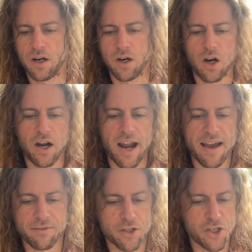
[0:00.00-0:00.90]
Our
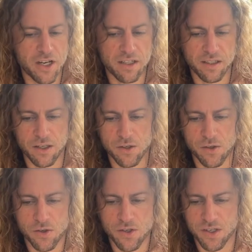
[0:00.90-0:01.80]
average daily
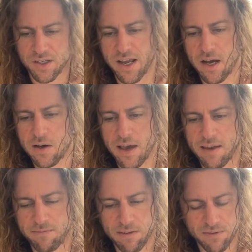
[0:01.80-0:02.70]
users is now
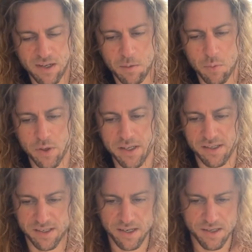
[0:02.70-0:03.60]
at
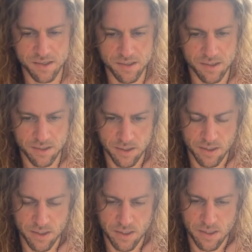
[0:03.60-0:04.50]
15.6.
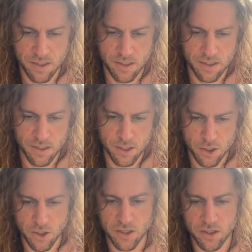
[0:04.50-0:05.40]

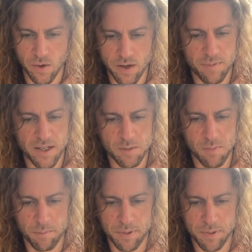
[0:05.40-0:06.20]
So that's going up, that's bumping